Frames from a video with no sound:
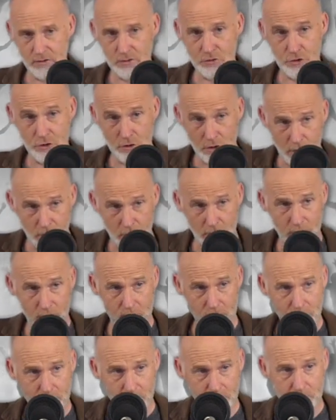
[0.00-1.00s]

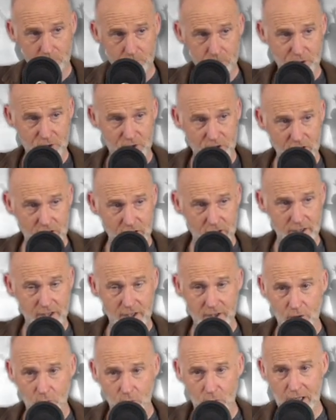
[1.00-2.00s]
Europe, particularly
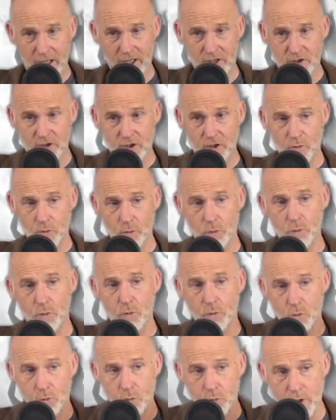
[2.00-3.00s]
in the West,
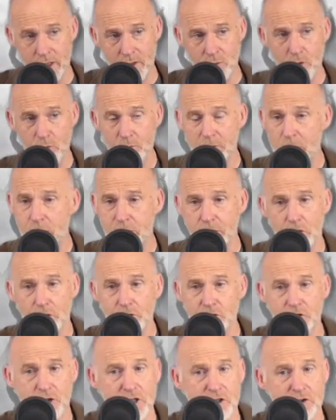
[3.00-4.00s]
we will be
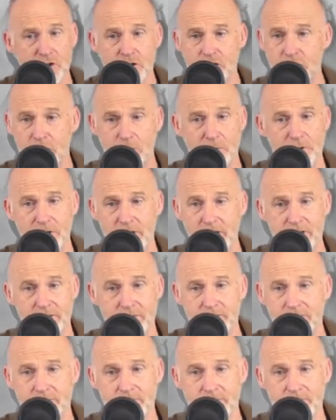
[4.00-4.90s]
plunged into something.